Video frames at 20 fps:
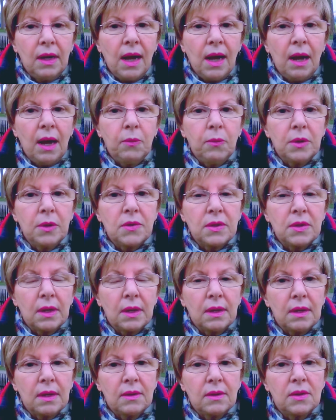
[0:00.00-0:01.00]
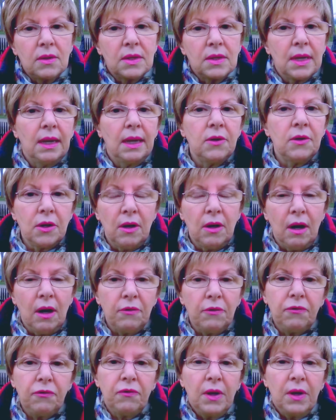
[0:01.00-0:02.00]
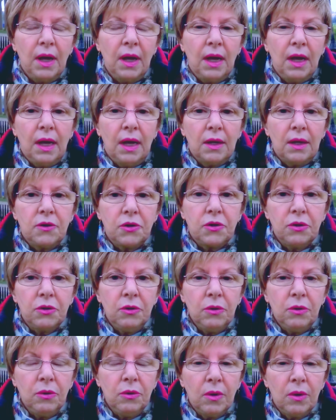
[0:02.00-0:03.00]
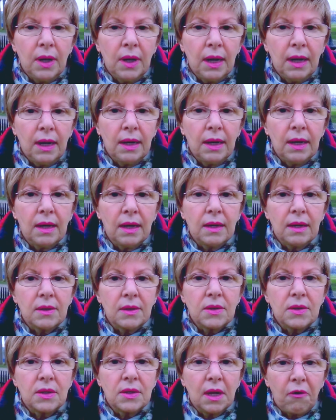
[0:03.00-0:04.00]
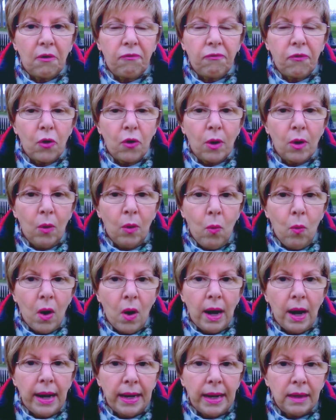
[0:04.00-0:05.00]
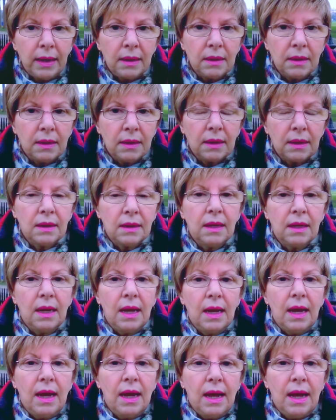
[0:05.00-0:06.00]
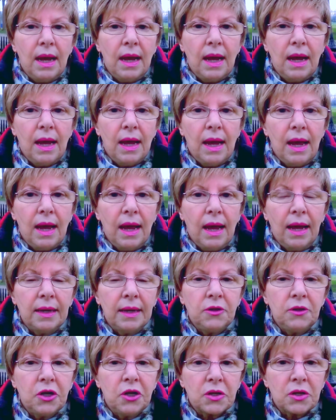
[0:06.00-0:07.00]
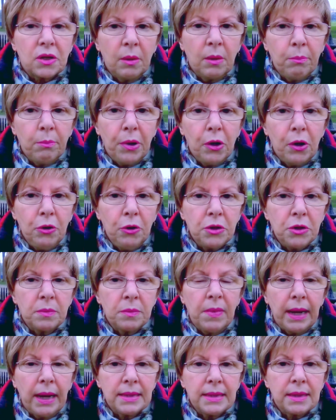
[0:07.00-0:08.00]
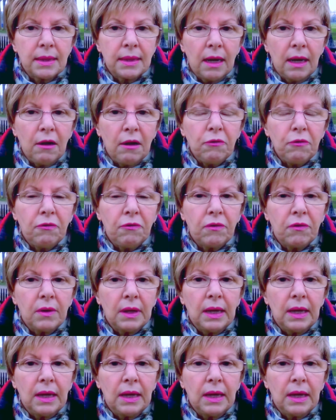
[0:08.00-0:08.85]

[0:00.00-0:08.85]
then I was sent off to sit for a while and just compose myself